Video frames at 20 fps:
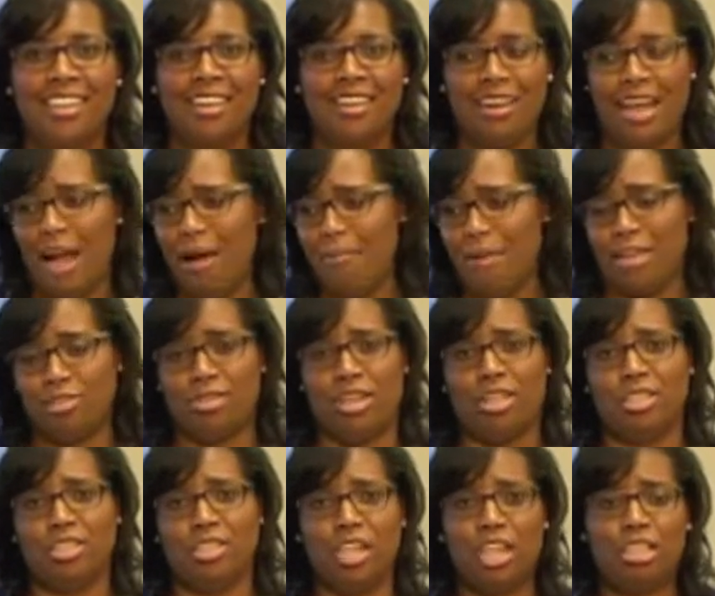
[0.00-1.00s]
I'm not
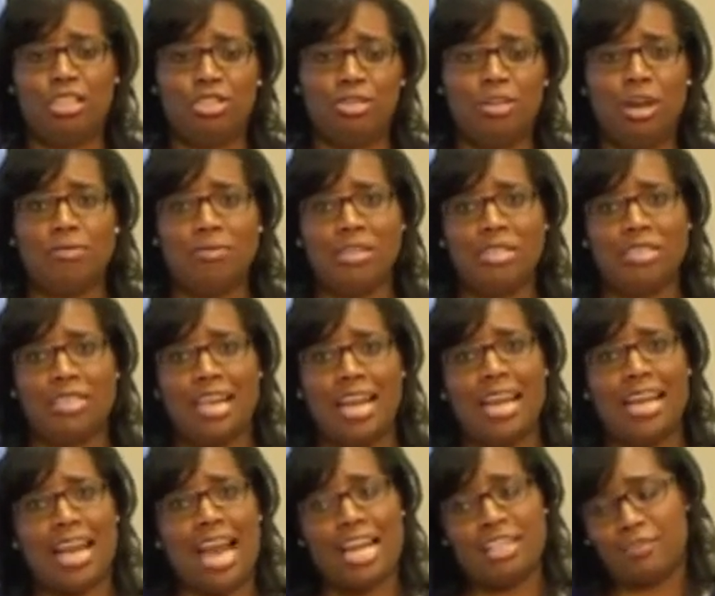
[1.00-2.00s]
trying to judge you. I'm just
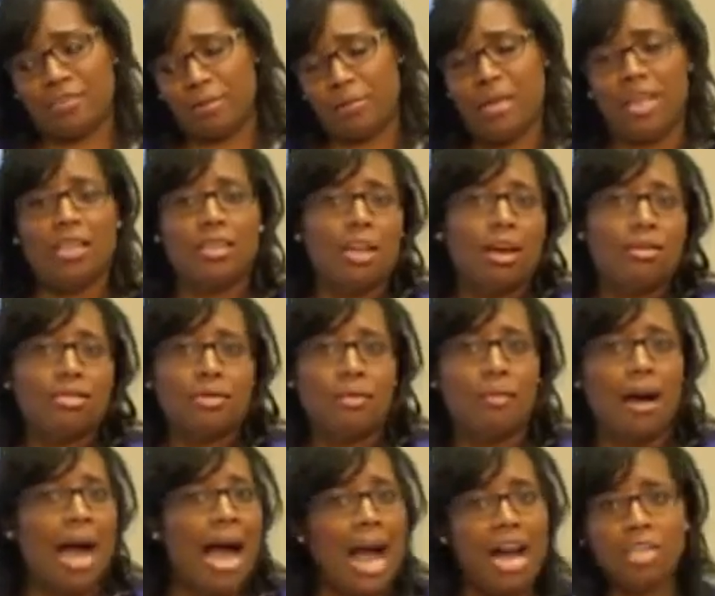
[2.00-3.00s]
saying, as for me and those
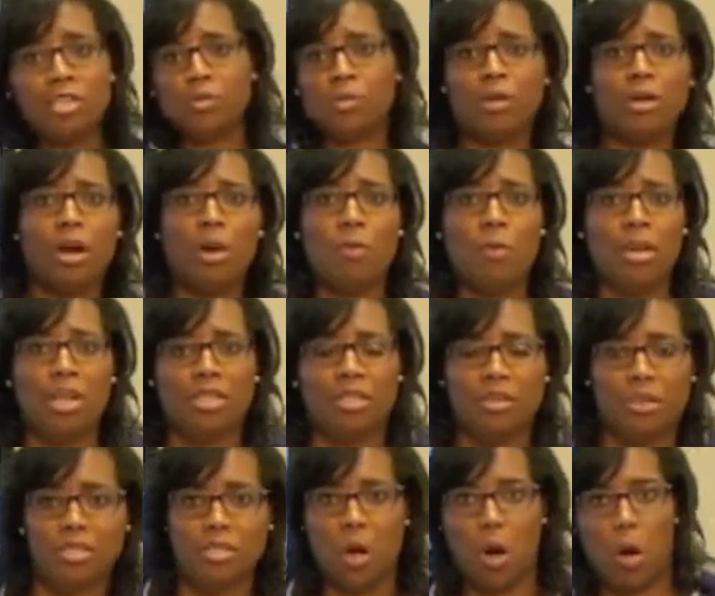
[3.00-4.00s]
in my house, we don't want to
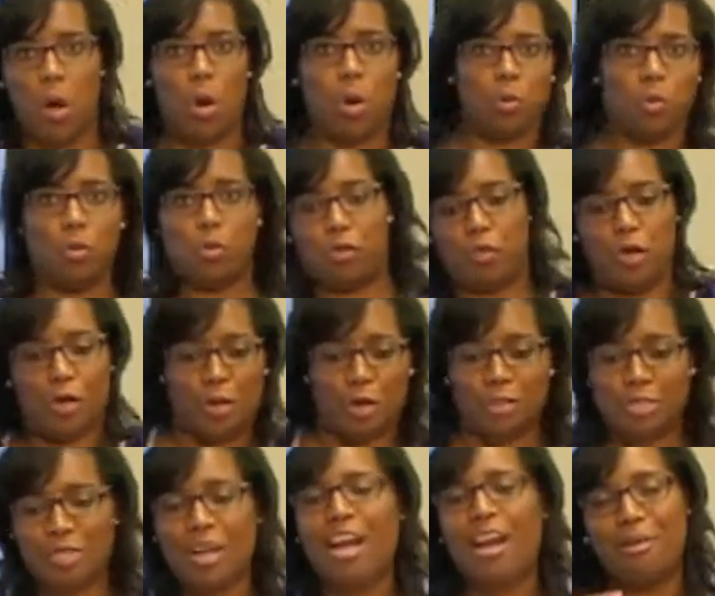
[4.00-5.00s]
do this. Oh, you think
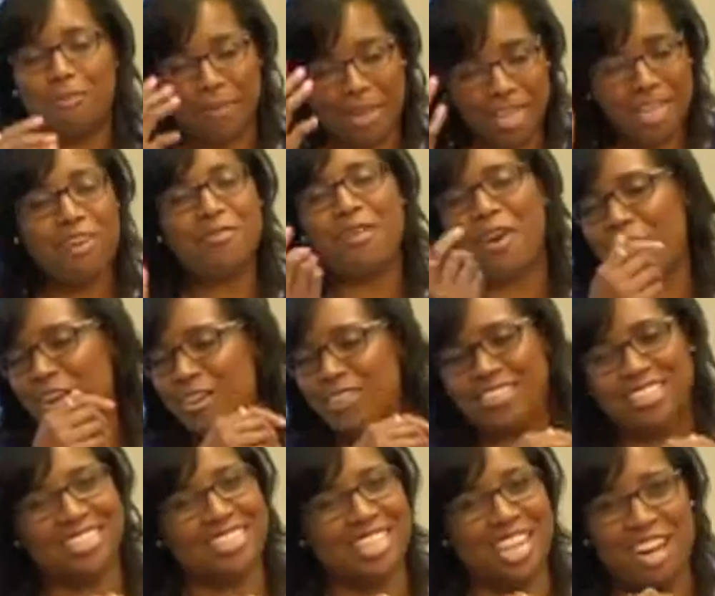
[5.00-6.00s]
you're so... I mean, you've heard
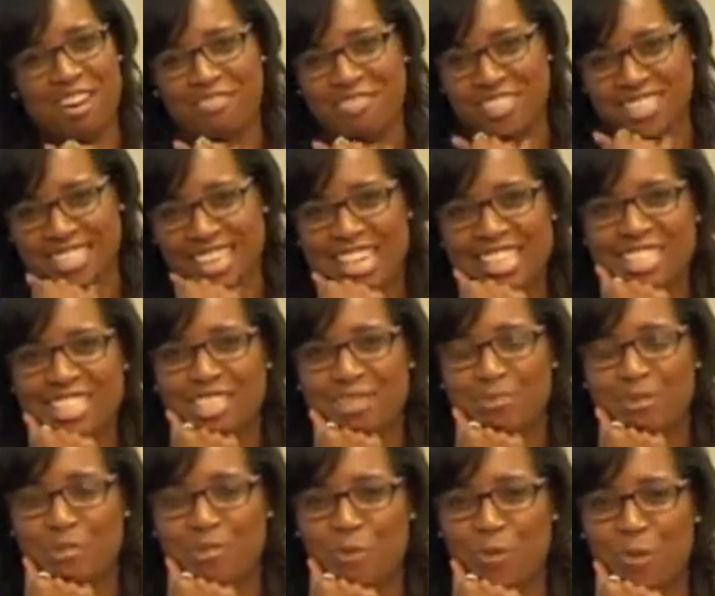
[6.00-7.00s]
these
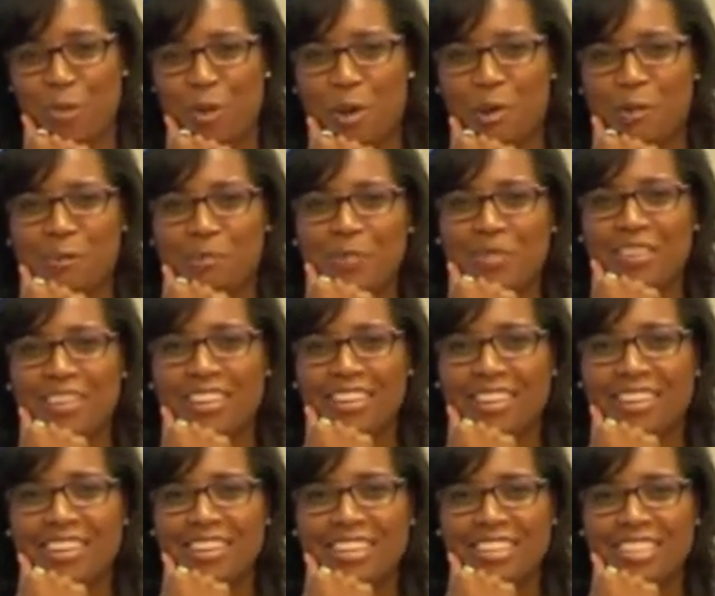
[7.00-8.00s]
conversations before.
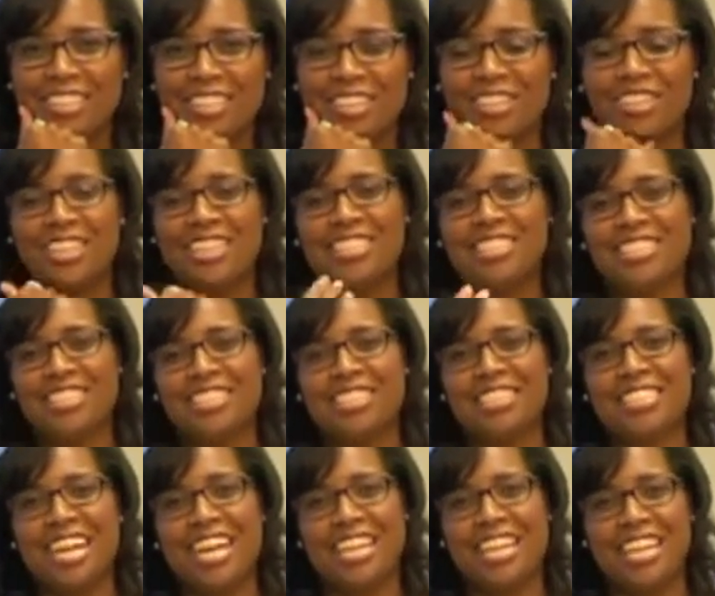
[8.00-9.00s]
So this is the
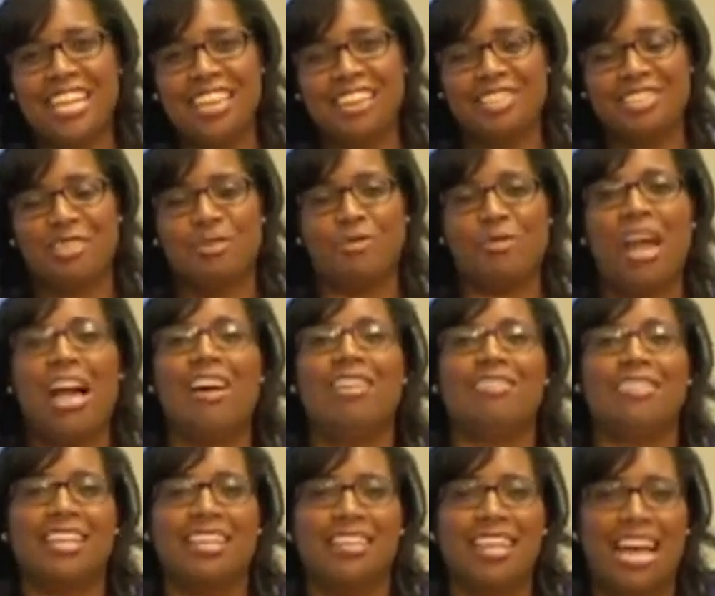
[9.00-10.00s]
setting and the
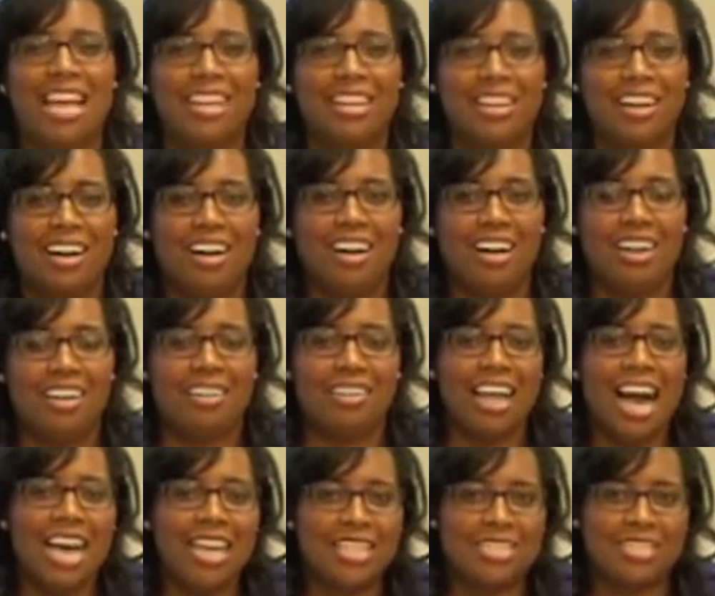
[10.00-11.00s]
surrounding that
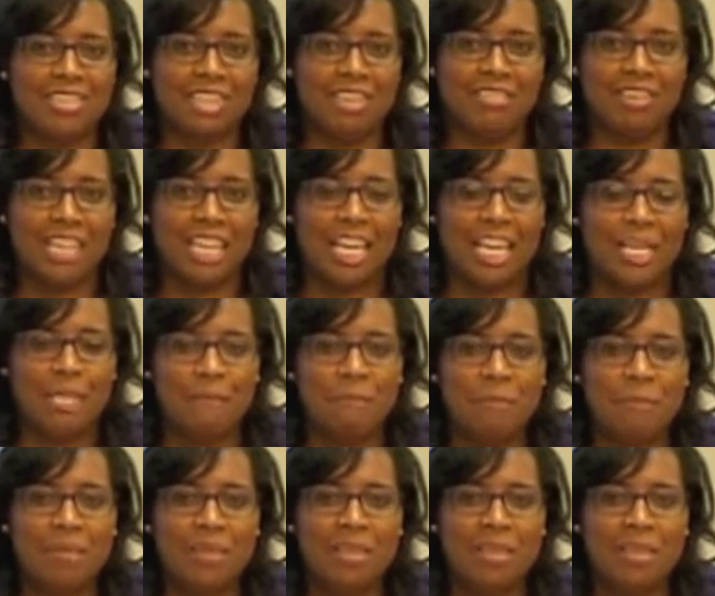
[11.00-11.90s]
Lot is living in.